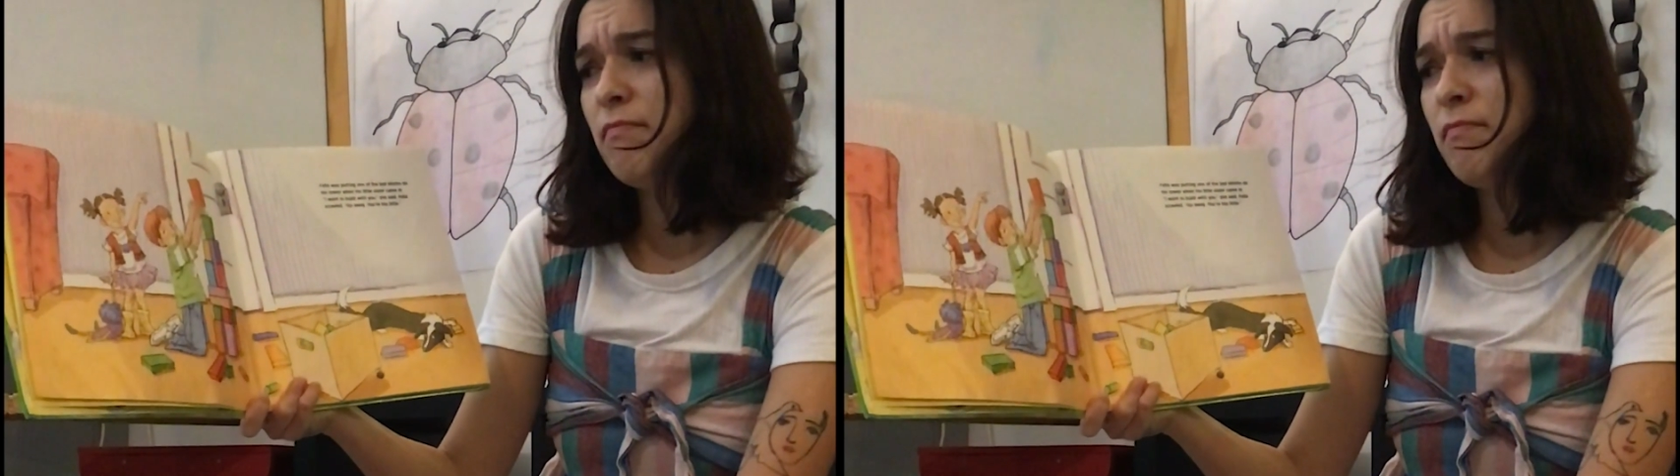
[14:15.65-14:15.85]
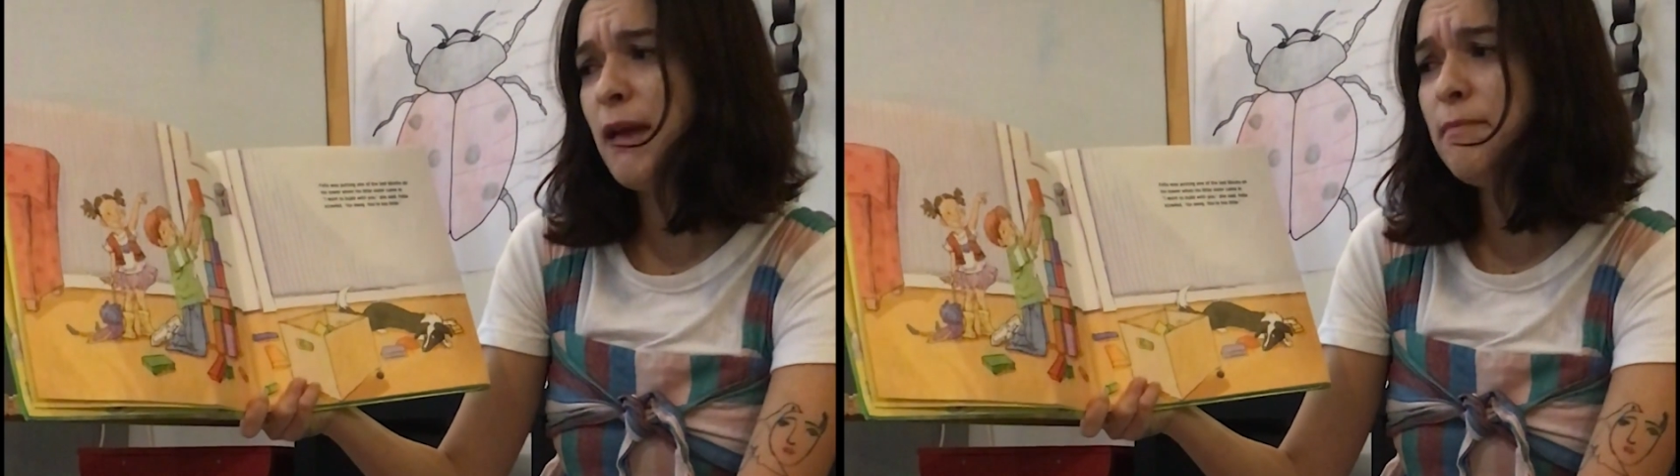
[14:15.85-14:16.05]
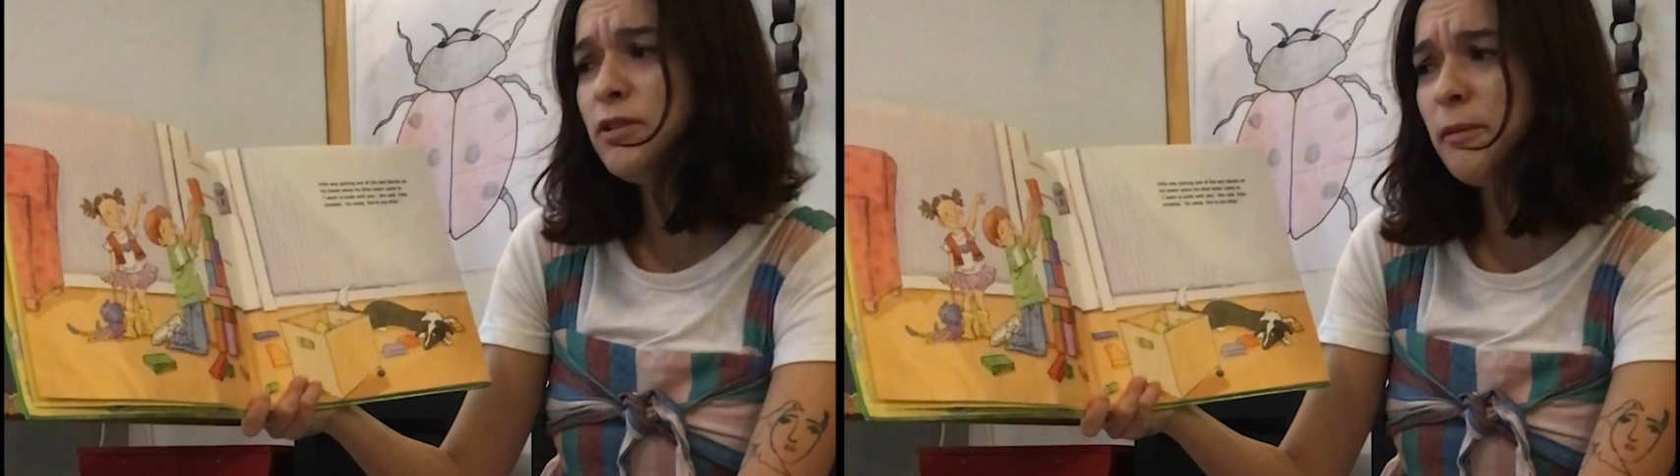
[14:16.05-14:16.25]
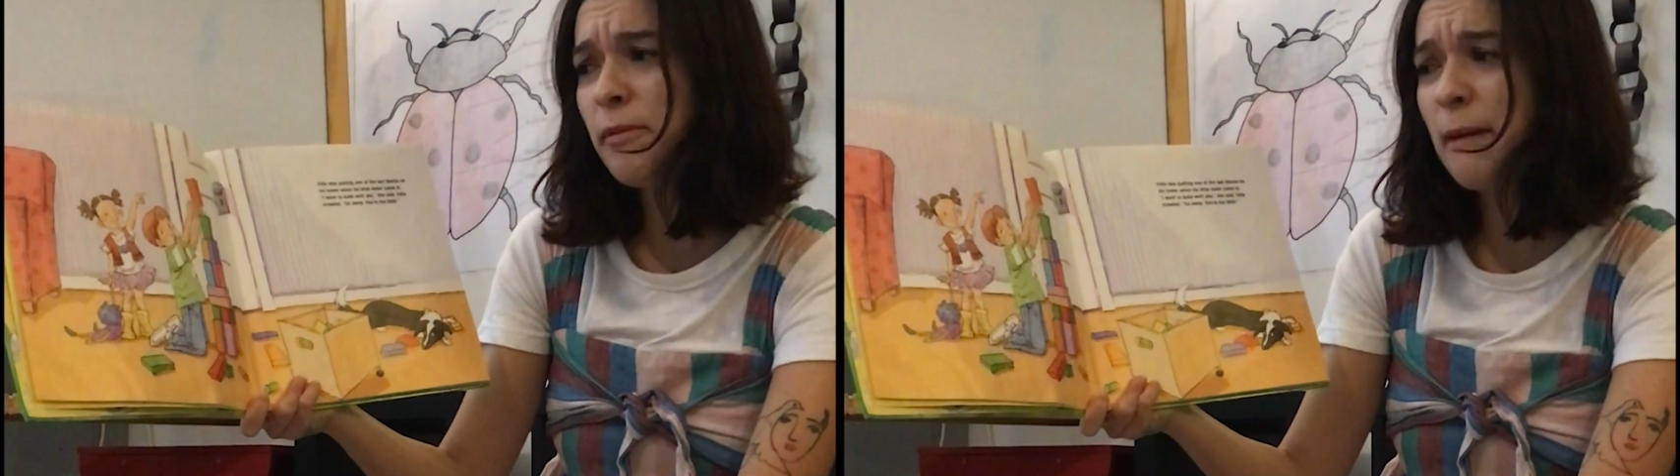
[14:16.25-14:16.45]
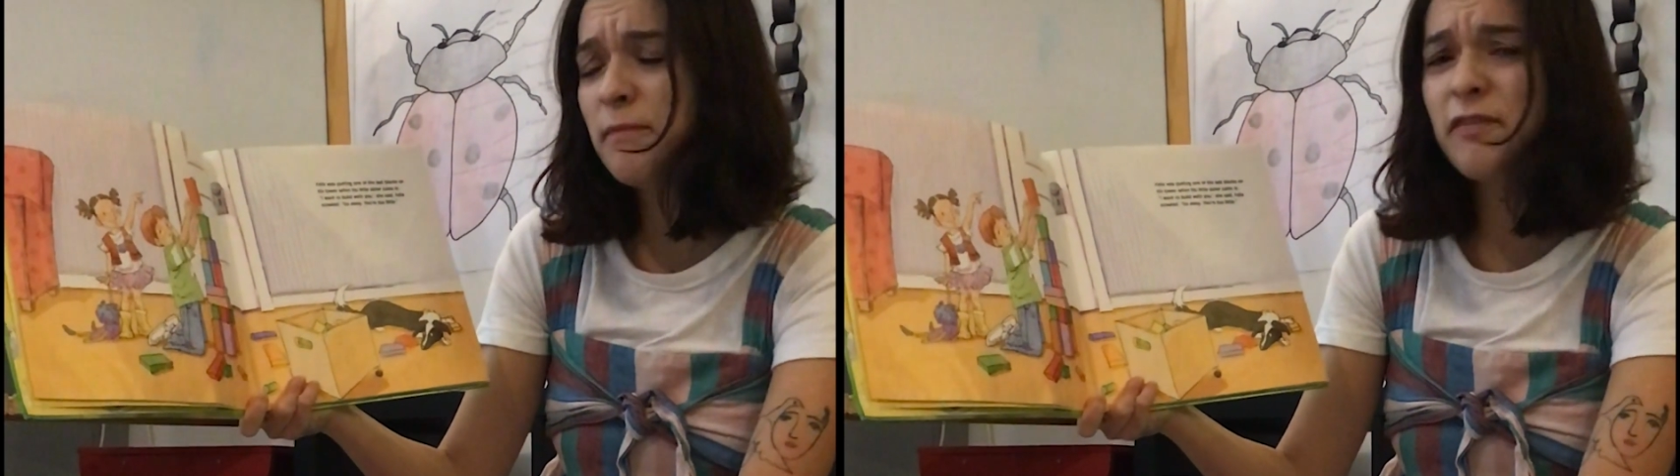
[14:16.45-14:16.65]
Pipster
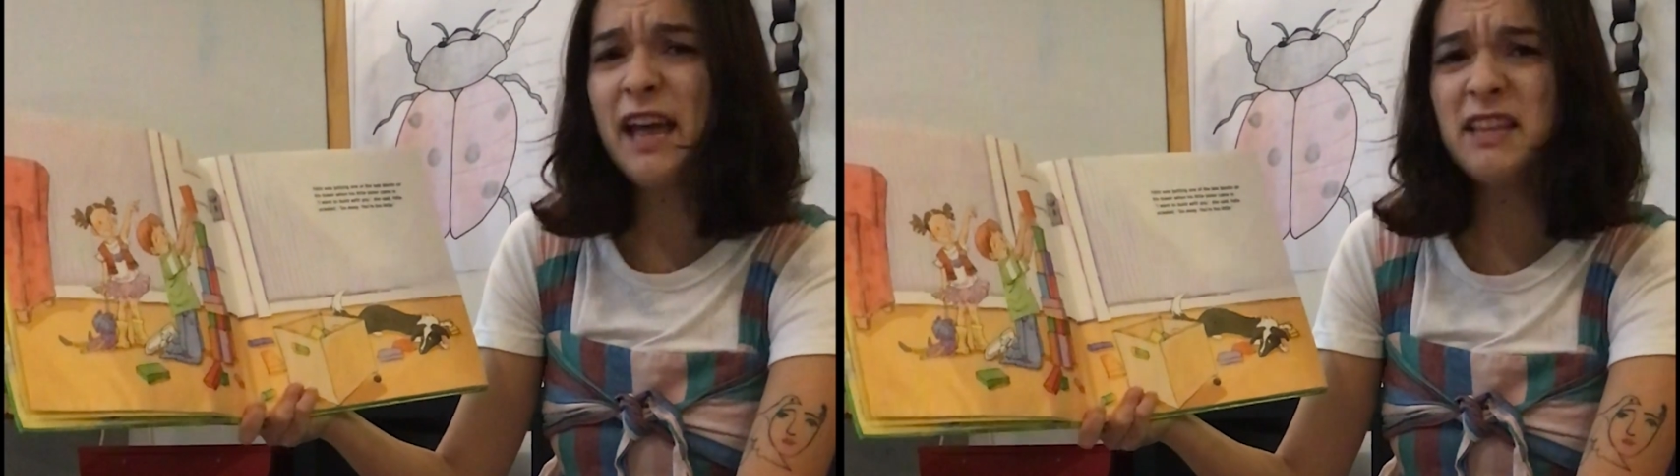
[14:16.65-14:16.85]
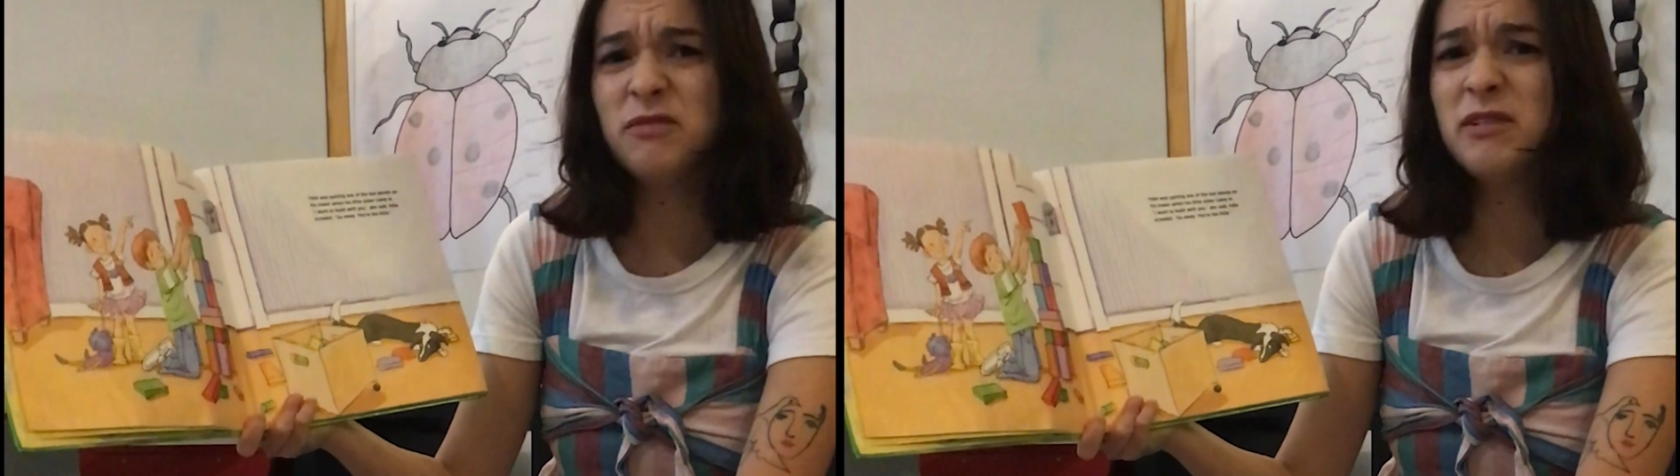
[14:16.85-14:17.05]
Prep friends,